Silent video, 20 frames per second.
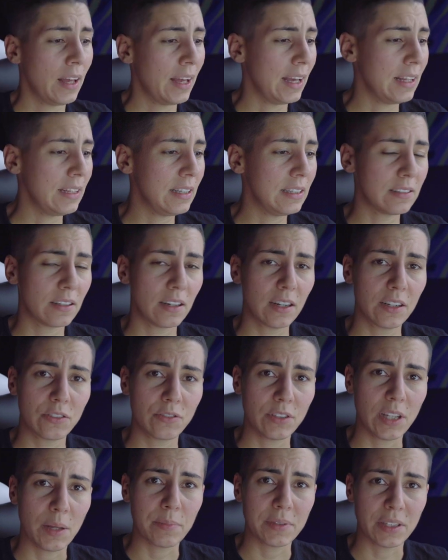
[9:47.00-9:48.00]
And these are our
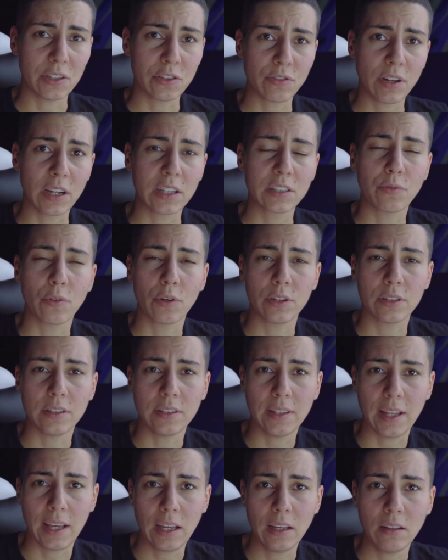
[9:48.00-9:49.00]
tips and tricks for
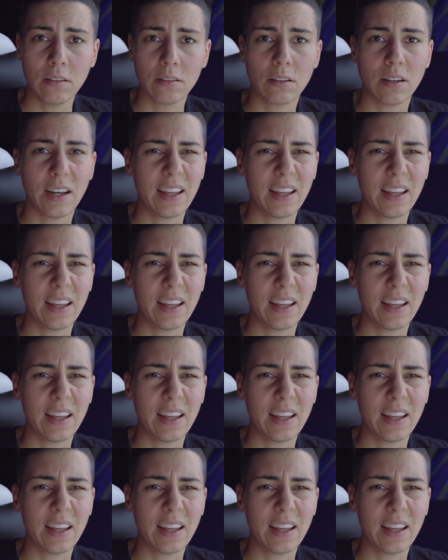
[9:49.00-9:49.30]
today.